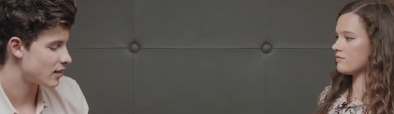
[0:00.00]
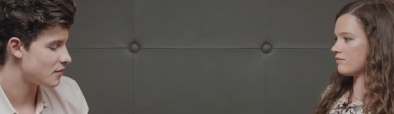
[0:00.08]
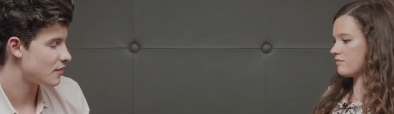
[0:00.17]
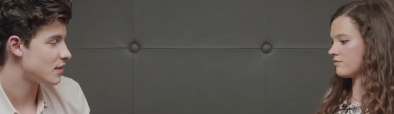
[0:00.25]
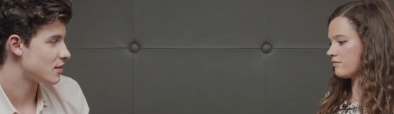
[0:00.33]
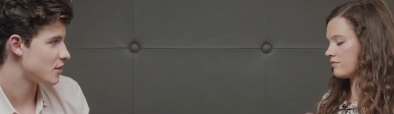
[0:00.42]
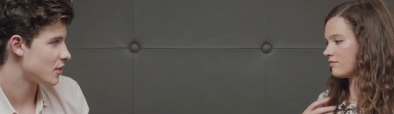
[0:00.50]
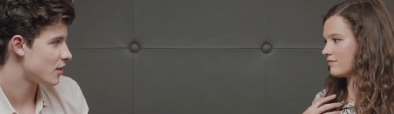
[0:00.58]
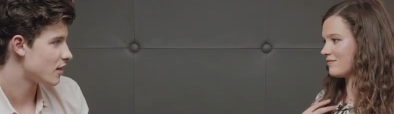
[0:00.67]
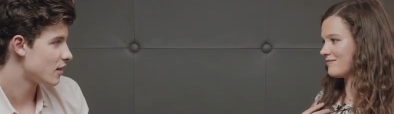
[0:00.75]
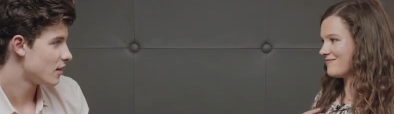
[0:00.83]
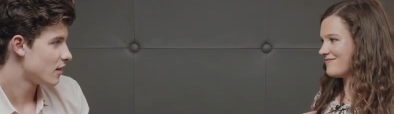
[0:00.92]
Speaker 1: I convinced
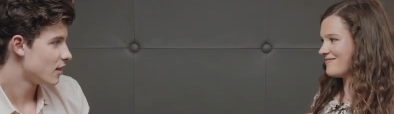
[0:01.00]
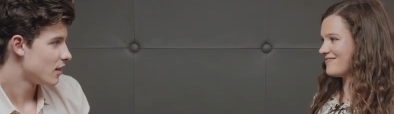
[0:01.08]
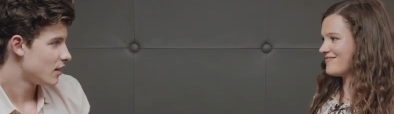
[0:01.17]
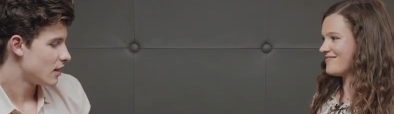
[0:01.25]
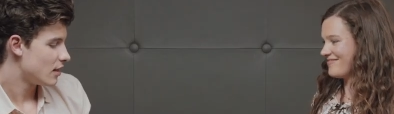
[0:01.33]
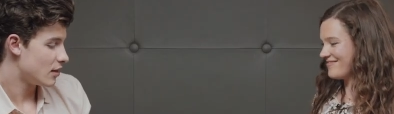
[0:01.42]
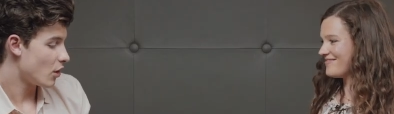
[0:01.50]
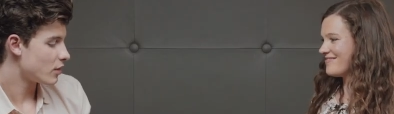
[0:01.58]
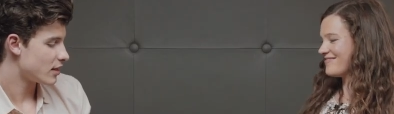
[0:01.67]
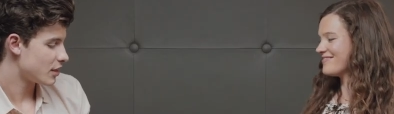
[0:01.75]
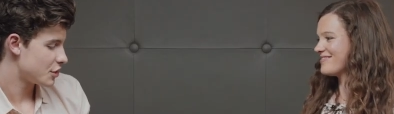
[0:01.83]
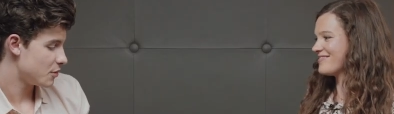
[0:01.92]
her. And the
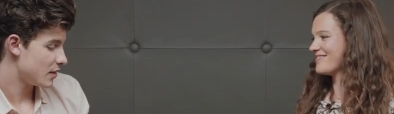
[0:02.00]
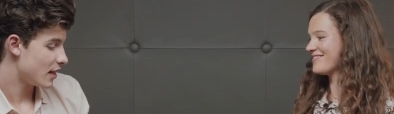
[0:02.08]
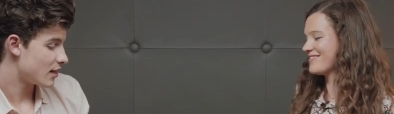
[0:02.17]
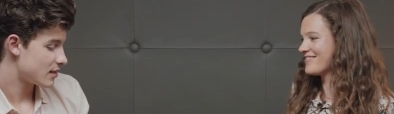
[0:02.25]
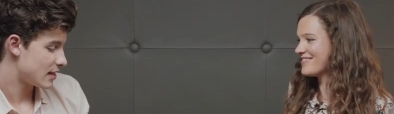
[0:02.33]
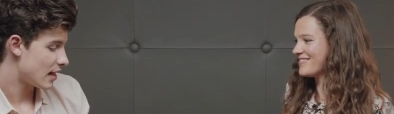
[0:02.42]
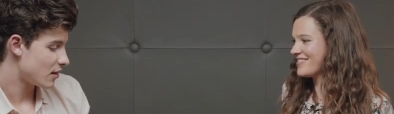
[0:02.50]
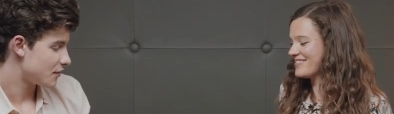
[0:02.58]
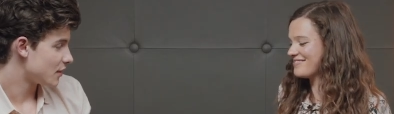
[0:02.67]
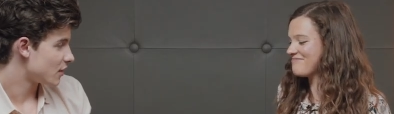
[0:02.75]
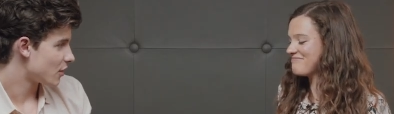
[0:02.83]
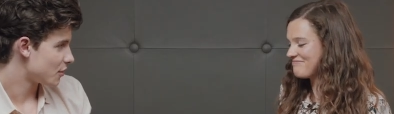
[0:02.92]
only thing she would get is an
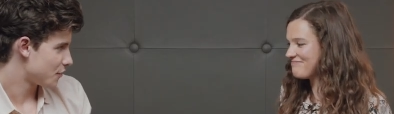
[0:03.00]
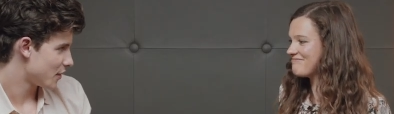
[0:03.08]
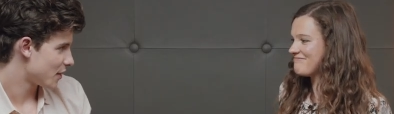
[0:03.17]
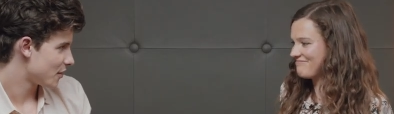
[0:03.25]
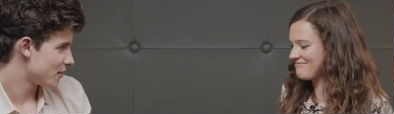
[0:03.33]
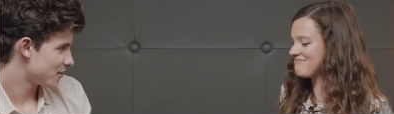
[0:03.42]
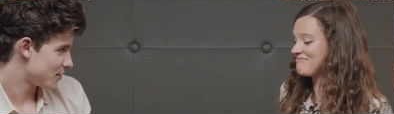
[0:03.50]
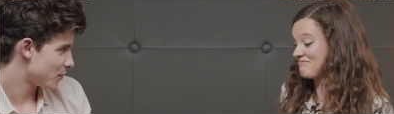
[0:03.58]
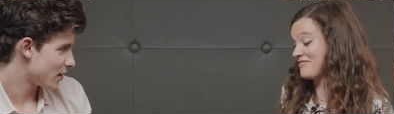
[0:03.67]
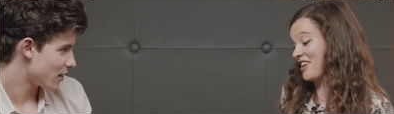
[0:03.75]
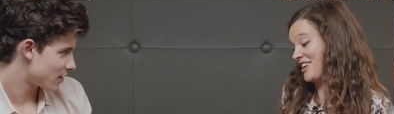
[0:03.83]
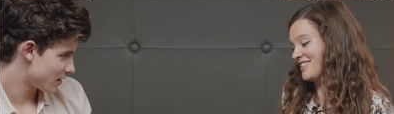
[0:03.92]
elephant on her finger. So
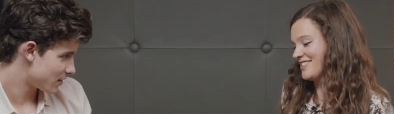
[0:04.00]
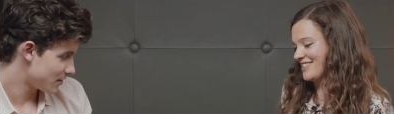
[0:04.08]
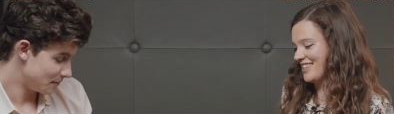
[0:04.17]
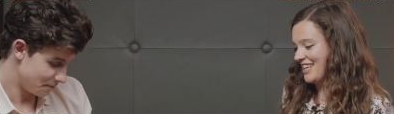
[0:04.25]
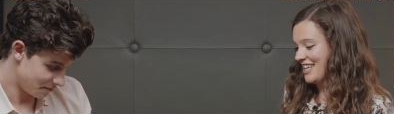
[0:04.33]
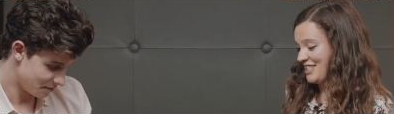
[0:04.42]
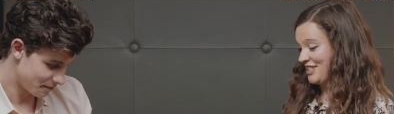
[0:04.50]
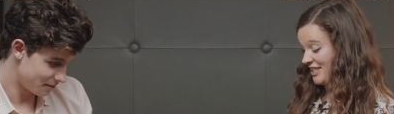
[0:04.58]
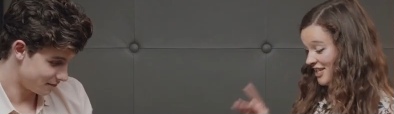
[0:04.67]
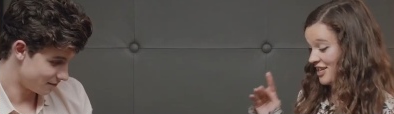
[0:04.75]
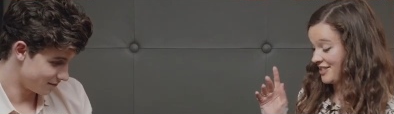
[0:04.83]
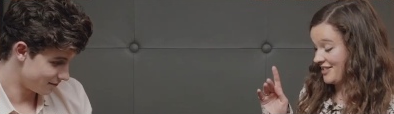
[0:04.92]
we got this.
Speaker 2: It's, it
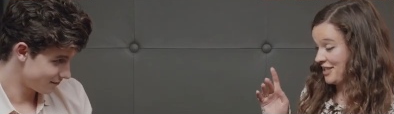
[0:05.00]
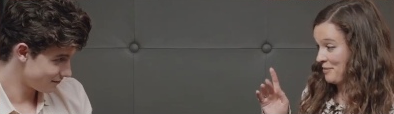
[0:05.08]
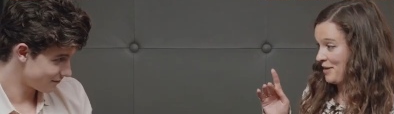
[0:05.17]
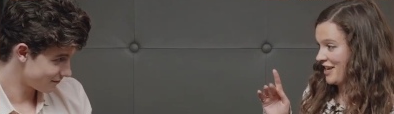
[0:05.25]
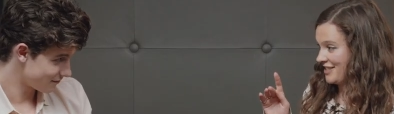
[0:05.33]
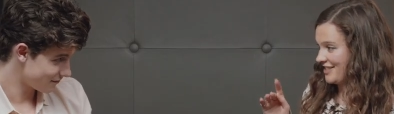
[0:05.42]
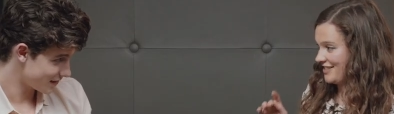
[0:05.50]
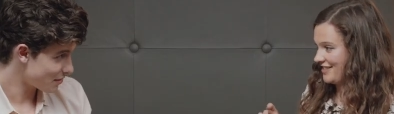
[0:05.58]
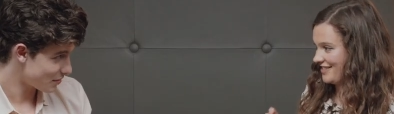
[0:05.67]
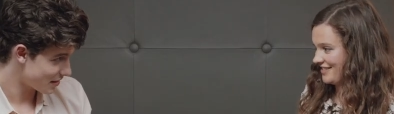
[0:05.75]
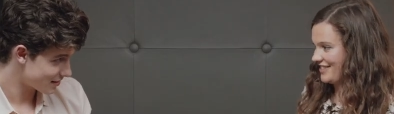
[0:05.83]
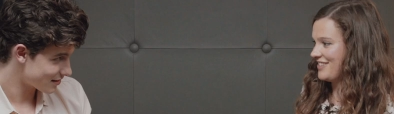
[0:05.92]
has in the same place.
Speaker 1: Same
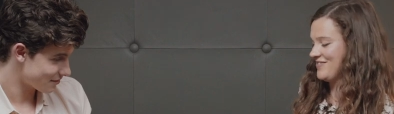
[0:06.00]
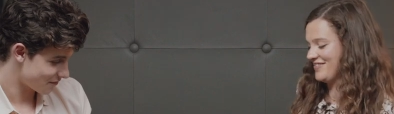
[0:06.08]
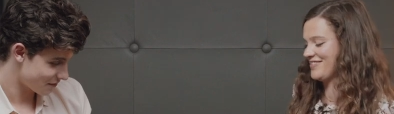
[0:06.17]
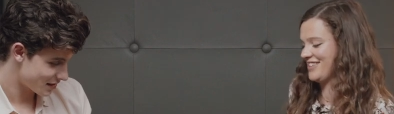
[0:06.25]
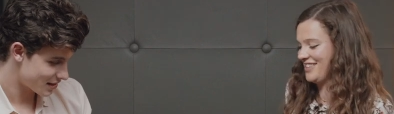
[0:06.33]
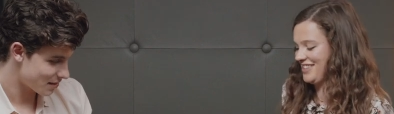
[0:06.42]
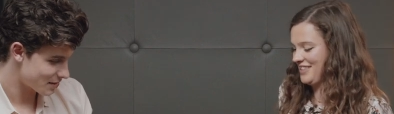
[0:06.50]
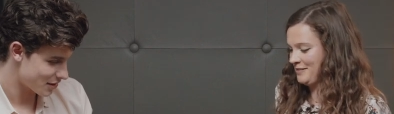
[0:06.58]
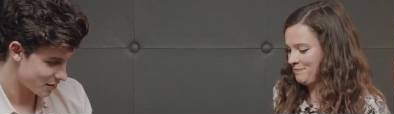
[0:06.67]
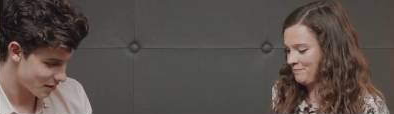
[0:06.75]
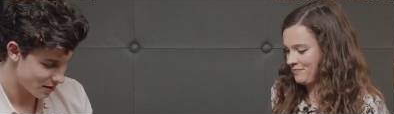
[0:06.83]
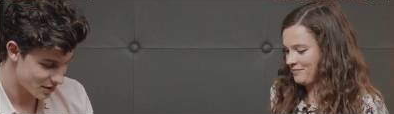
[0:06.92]
place. Yeah. Same
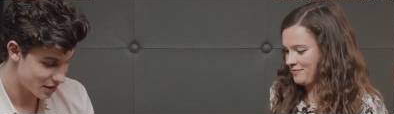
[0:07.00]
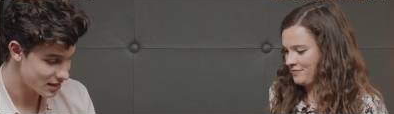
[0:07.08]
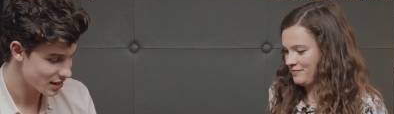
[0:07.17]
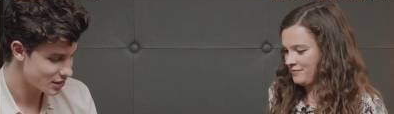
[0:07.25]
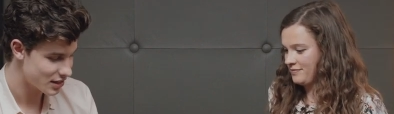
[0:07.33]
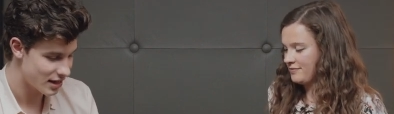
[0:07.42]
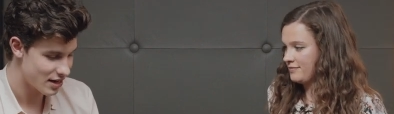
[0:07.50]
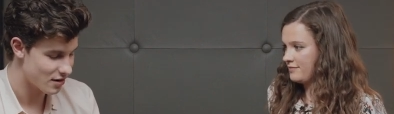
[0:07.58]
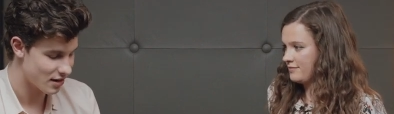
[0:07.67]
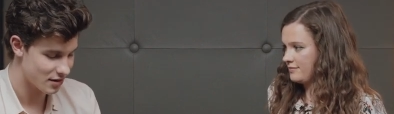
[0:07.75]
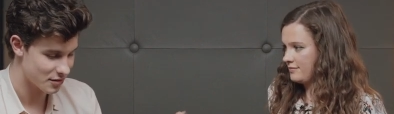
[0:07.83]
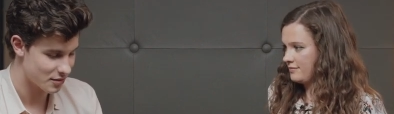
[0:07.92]
tattoo. She's actually here.
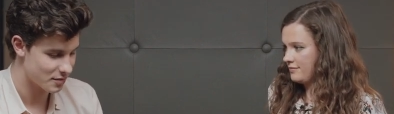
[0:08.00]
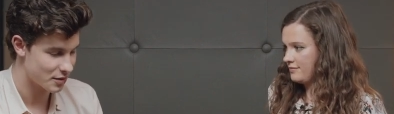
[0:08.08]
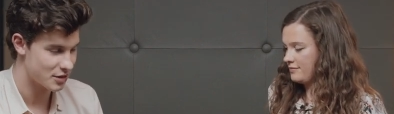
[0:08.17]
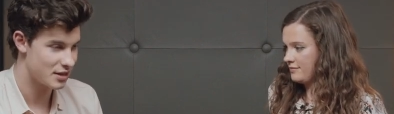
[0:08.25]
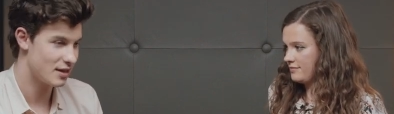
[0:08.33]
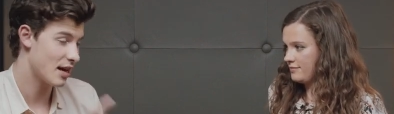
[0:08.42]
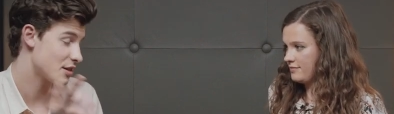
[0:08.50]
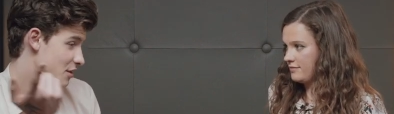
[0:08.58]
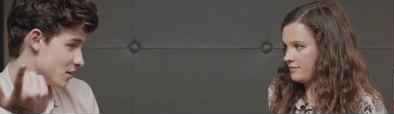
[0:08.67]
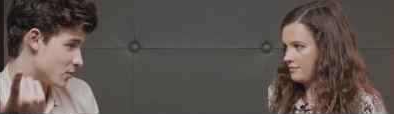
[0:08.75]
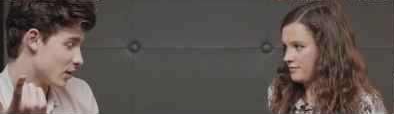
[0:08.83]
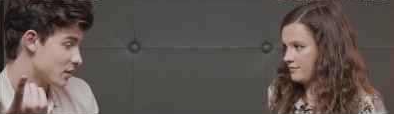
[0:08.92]
I don't know where she actually
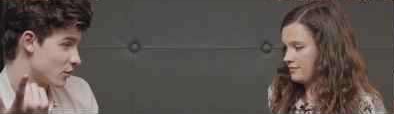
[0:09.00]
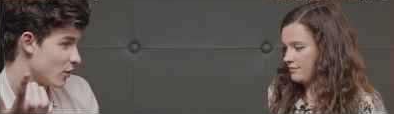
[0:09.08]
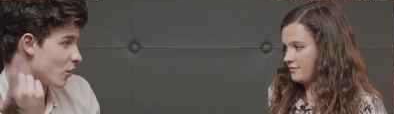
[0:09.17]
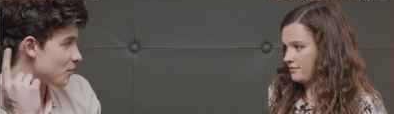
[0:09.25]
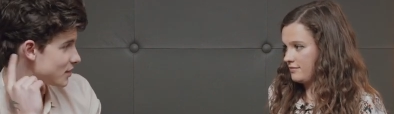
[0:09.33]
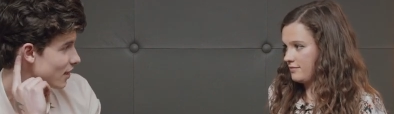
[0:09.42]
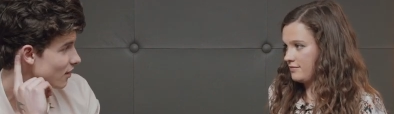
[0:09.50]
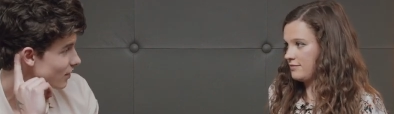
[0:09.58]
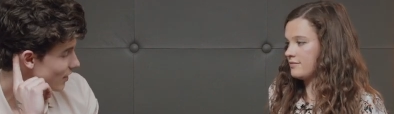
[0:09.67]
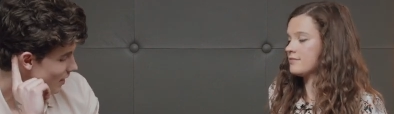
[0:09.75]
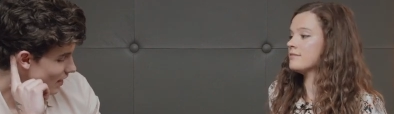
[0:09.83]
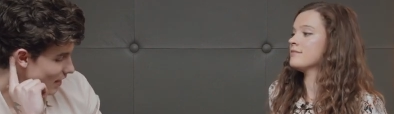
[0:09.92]
just went to her hometown,
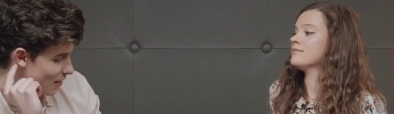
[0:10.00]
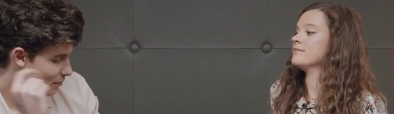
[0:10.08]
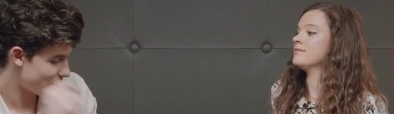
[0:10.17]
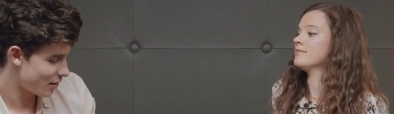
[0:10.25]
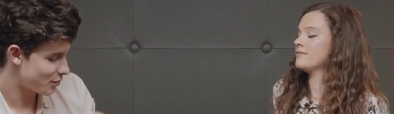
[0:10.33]
mm-hmm. but I